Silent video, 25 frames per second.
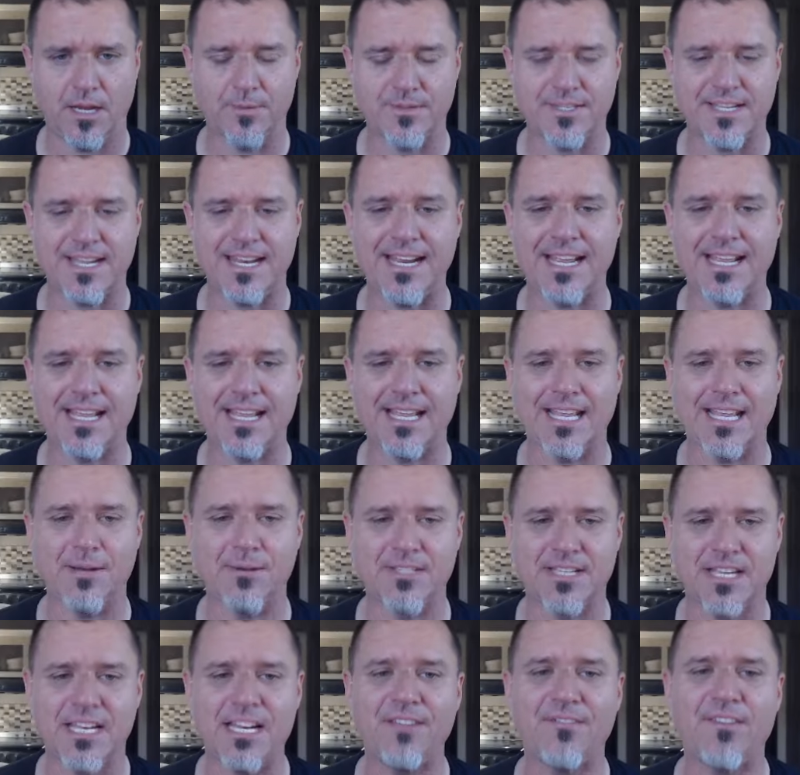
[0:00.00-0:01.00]
It was getting it
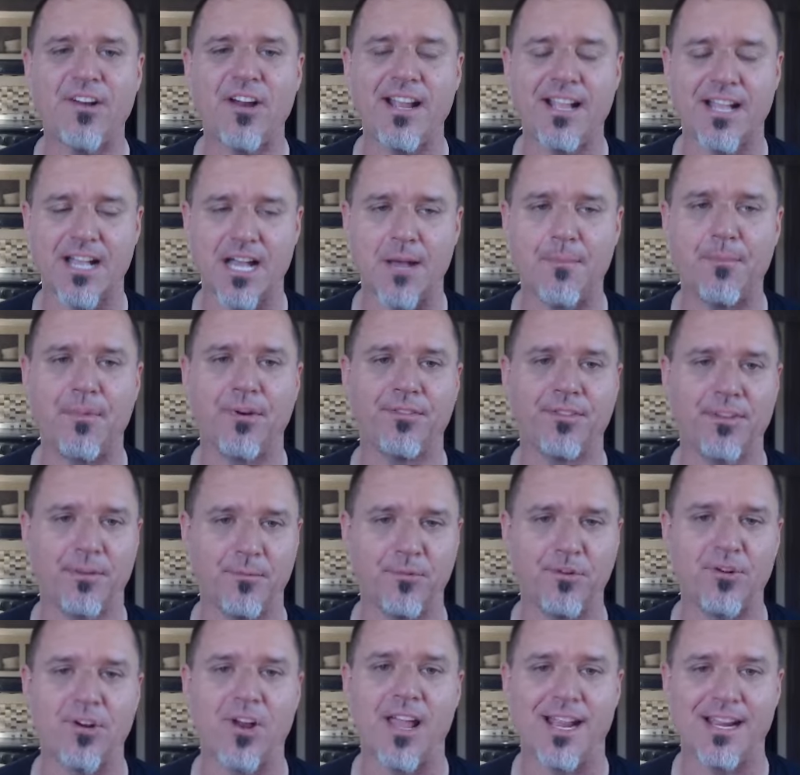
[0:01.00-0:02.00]
was getting very
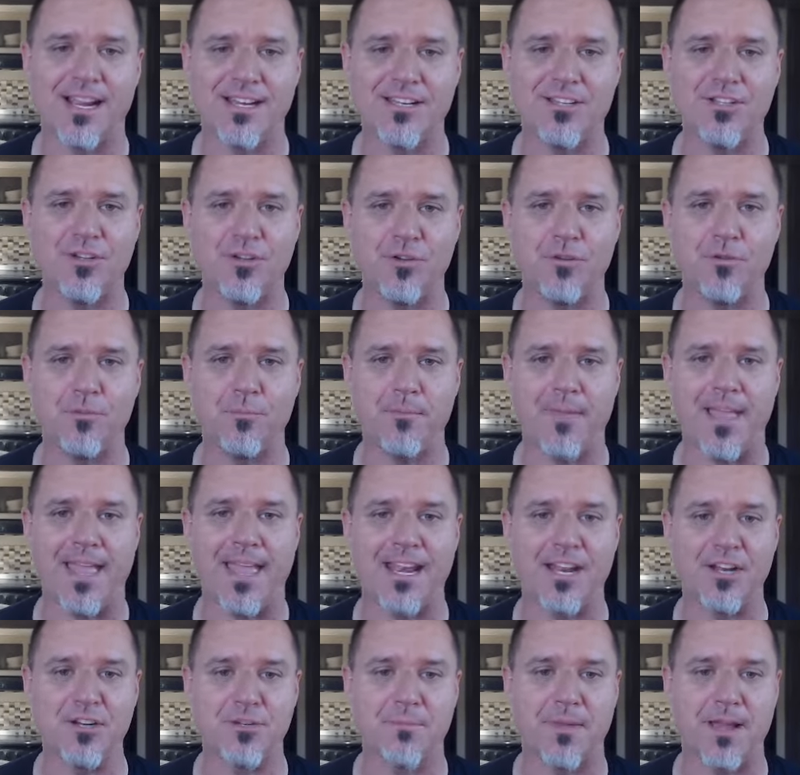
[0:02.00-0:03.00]
cumbersome trying to
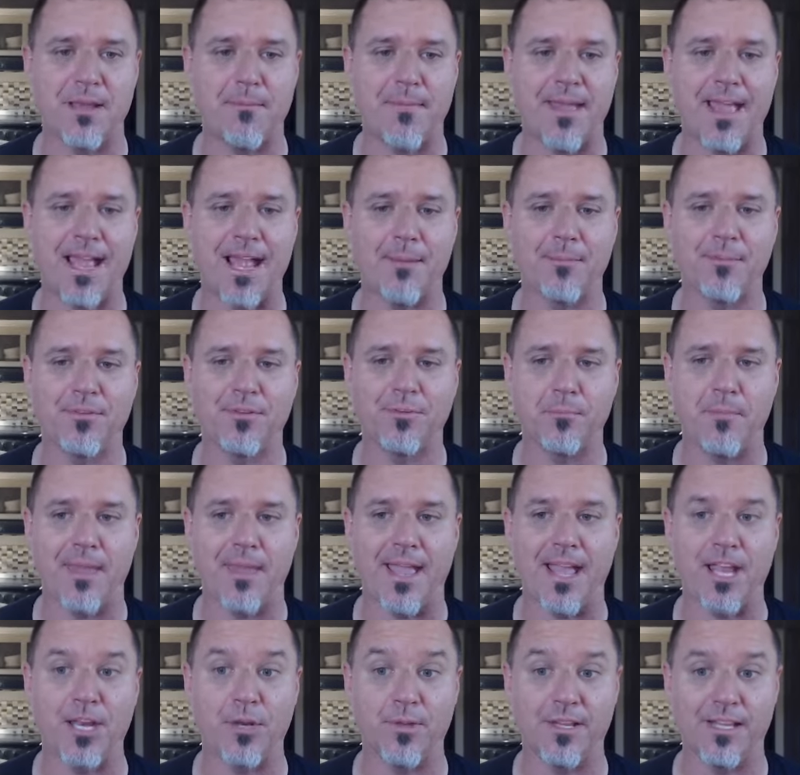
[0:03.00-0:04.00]
manage my maps
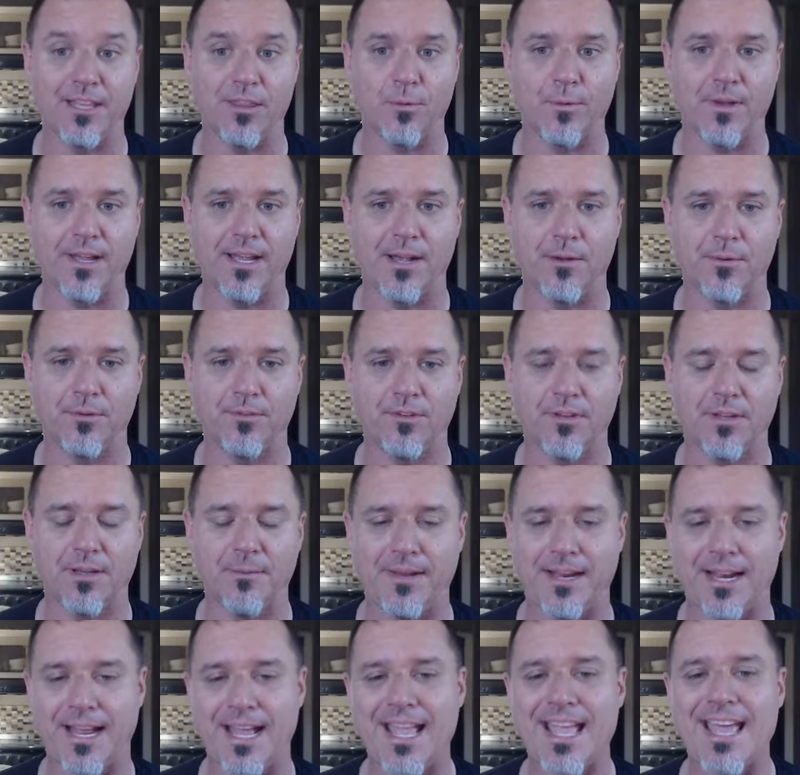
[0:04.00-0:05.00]
manually the way I was.
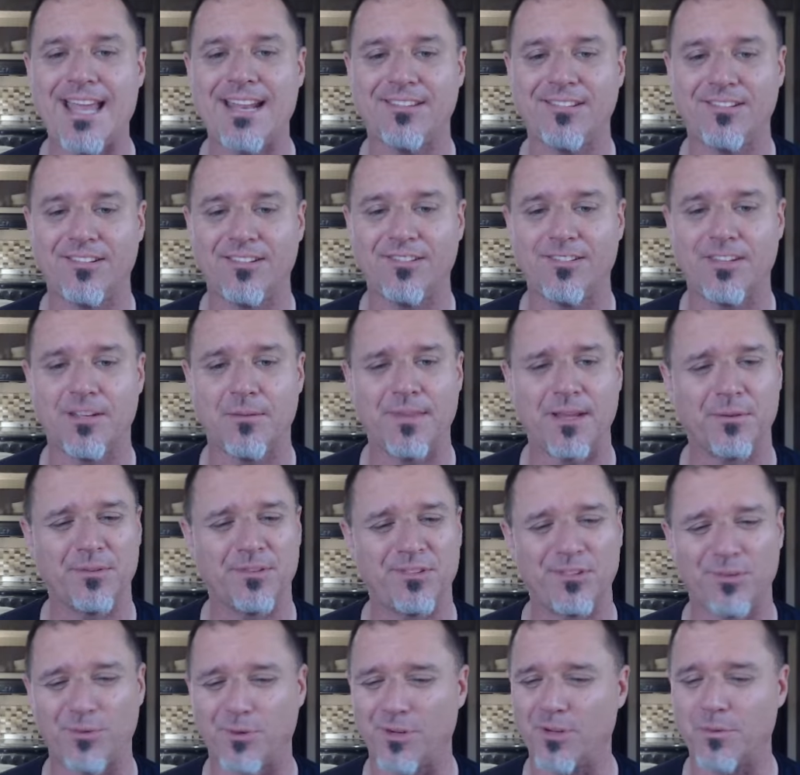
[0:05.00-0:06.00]
I mean, I had a system that
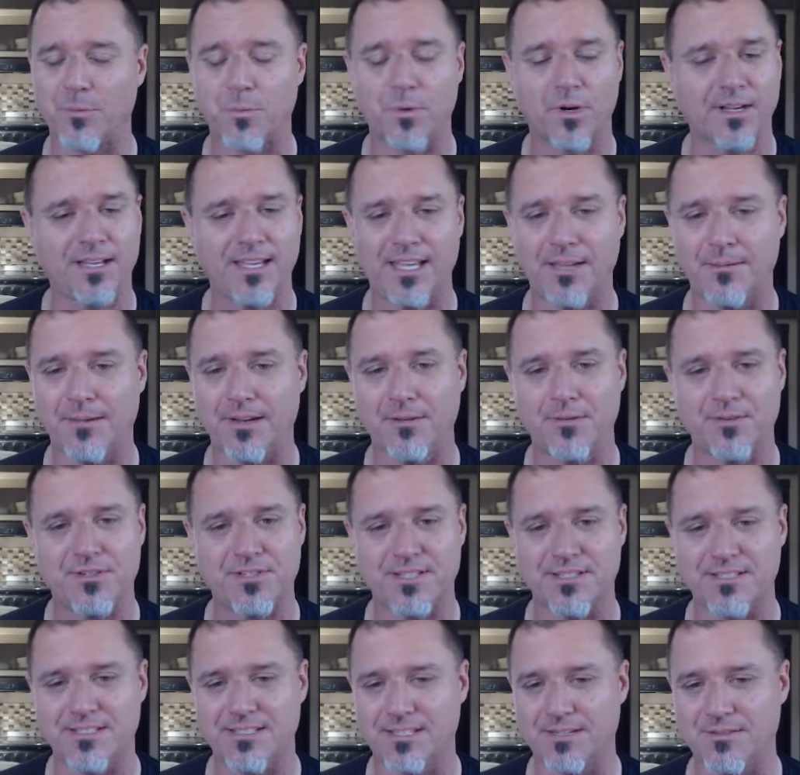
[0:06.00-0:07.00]
was sort of working, but it
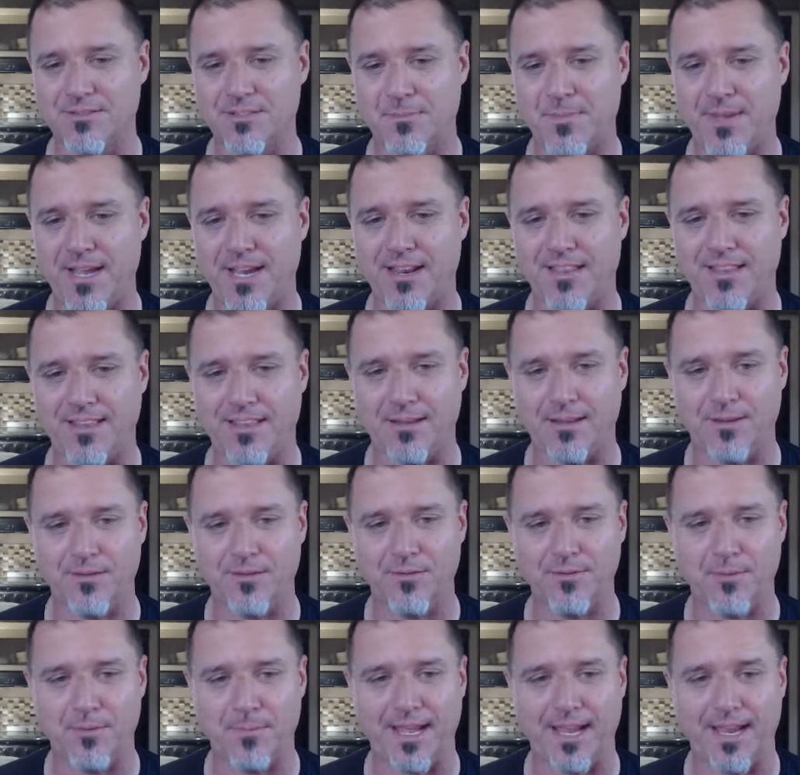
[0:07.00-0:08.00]
was just it was a pain. It
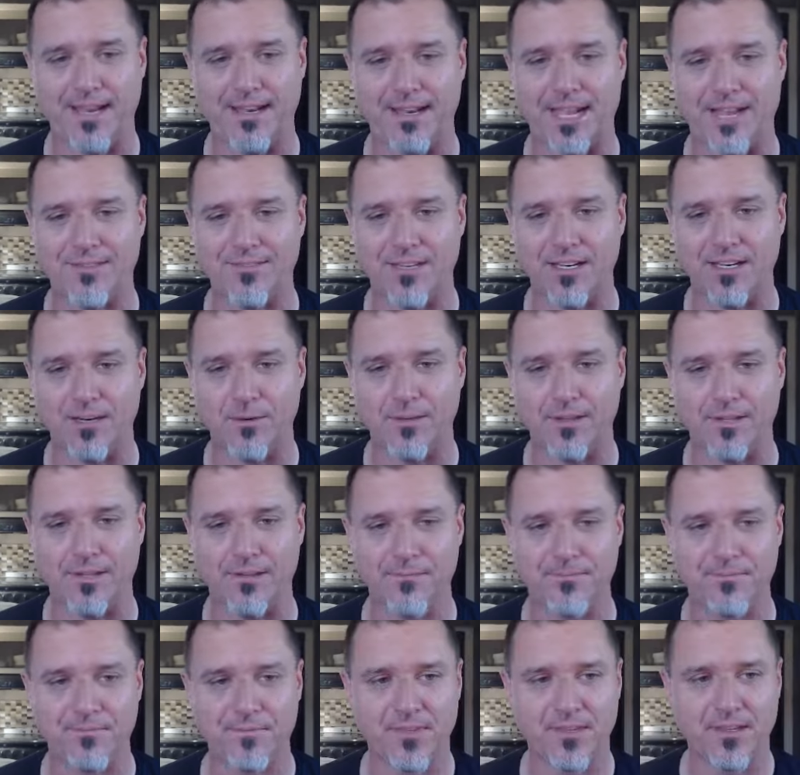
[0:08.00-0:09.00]
was a pain to have to deal with
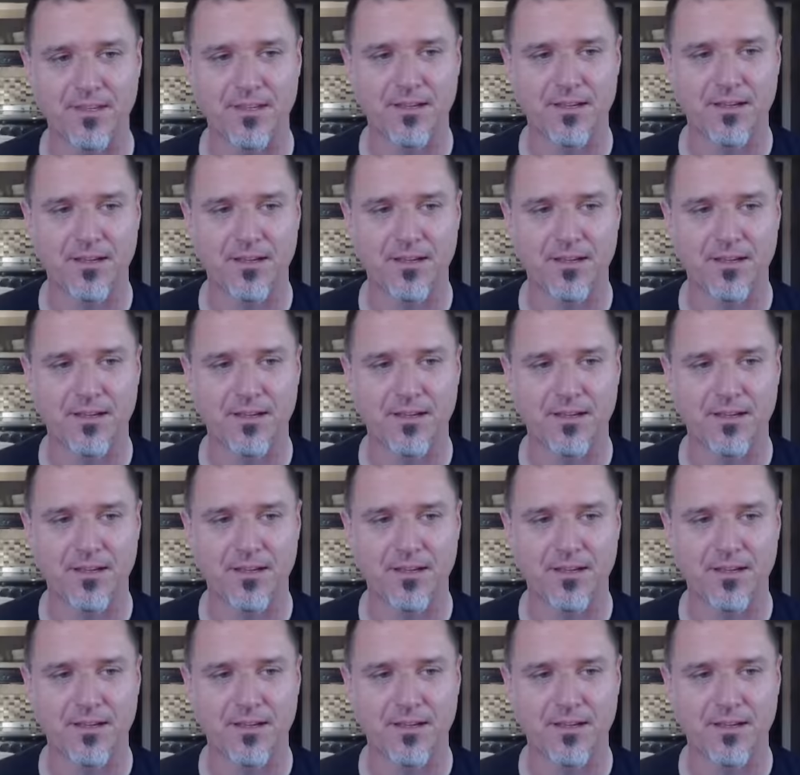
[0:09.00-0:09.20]
it.